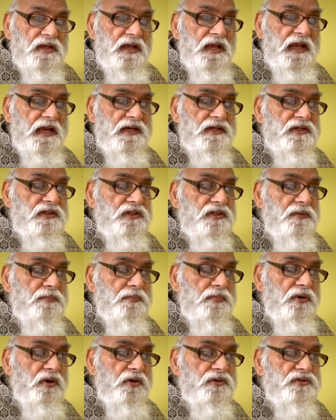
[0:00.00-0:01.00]
and in the
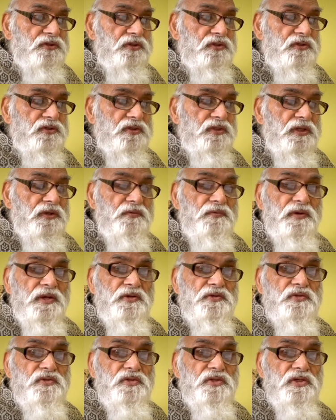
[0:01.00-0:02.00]
process, they
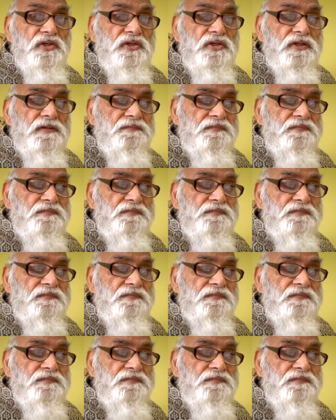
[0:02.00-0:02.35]
wasted